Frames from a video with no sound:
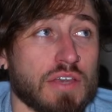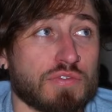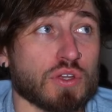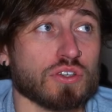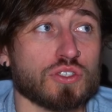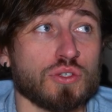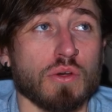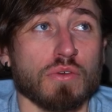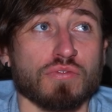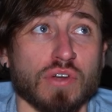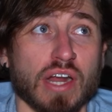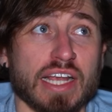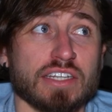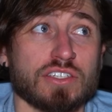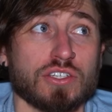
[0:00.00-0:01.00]
If you're too
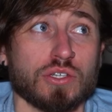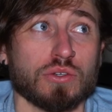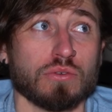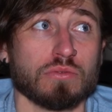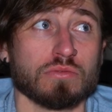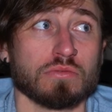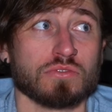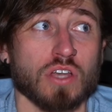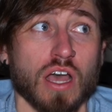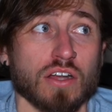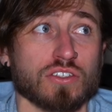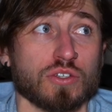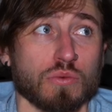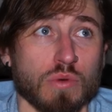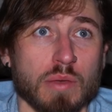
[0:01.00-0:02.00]
afraid to talk
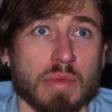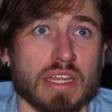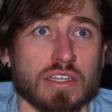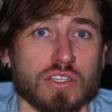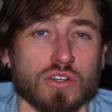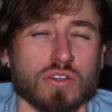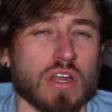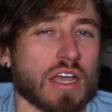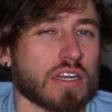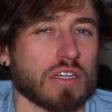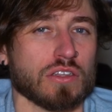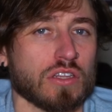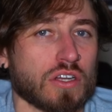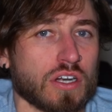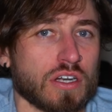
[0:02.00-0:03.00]
to women, you're not going
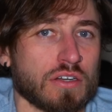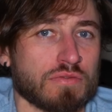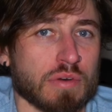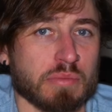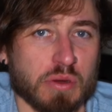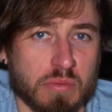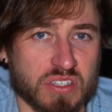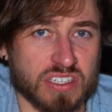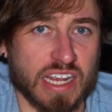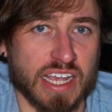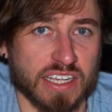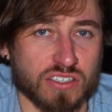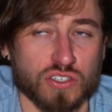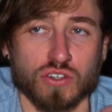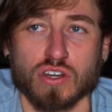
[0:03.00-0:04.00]
to learn from your
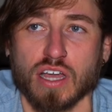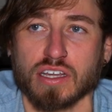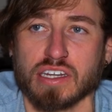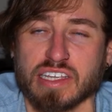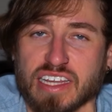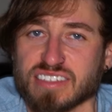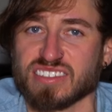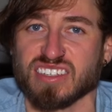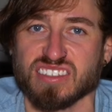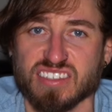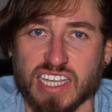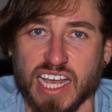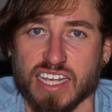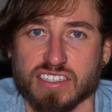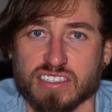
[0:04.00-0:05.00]
mistakes. You're not going to get
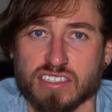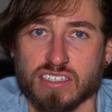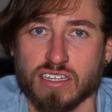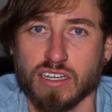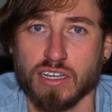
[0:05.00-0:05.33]
success